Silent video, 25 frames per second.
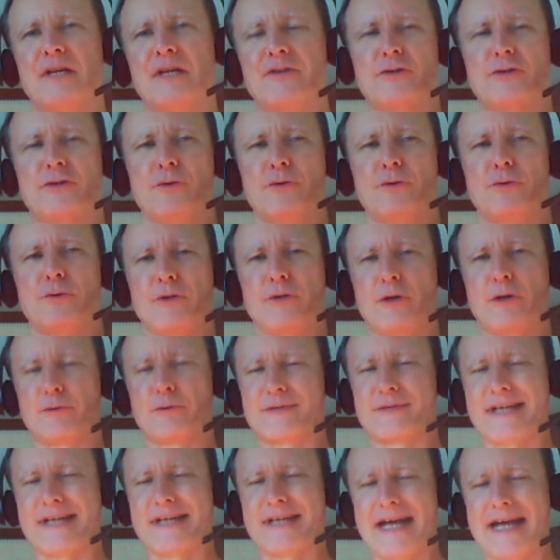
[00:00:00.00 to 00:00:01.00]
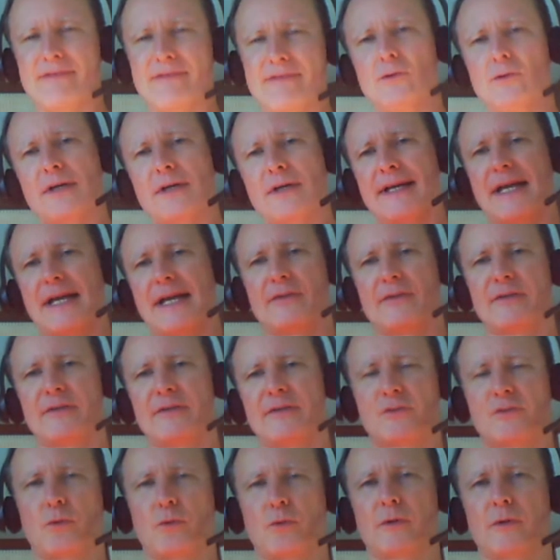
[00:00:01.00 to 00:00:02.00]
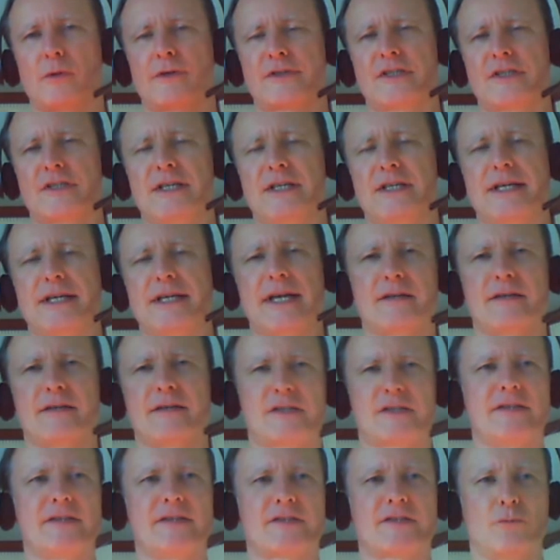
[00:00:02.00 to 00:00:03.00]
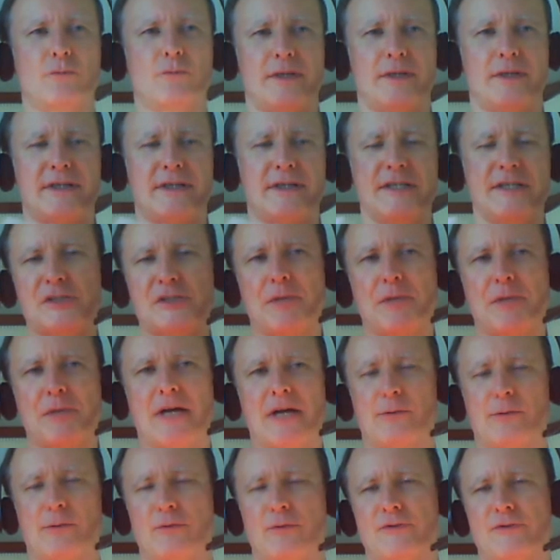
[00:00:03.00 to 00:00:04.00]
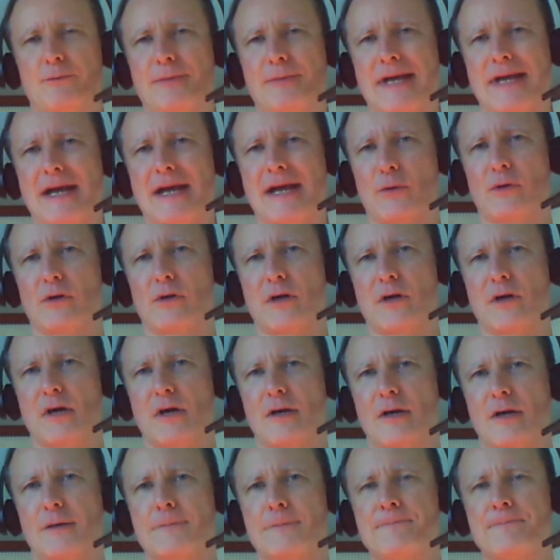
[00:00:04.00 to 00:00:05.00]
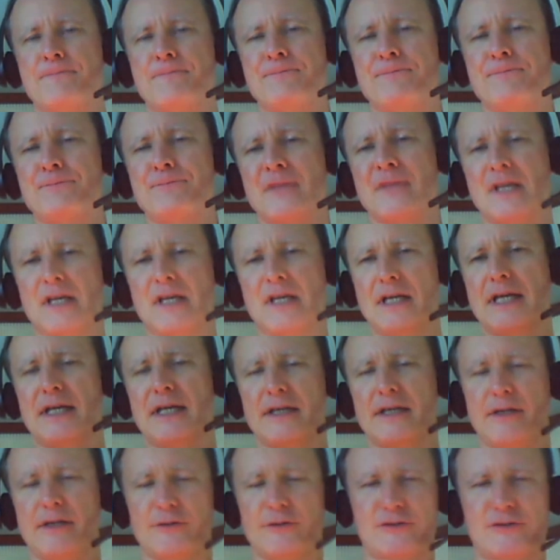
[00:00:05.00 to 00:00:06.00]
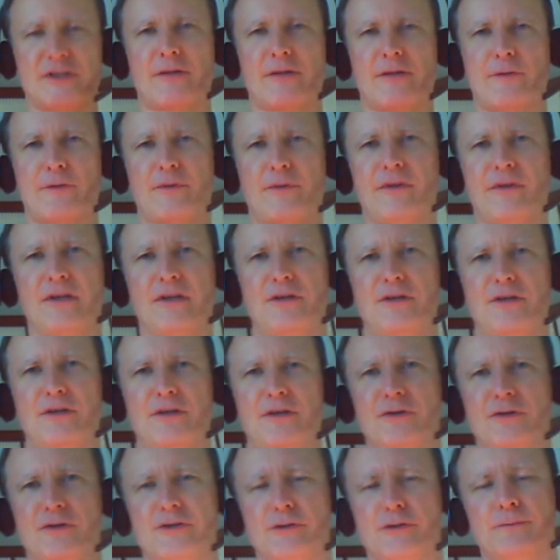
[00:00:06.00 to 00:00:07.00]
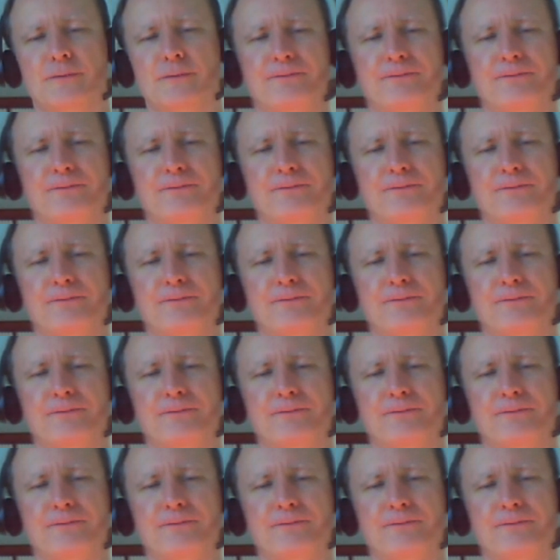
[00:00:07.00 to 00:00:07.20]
to have a look at how this works and to get a sense of what these spirals of power are, here's another thing you can do.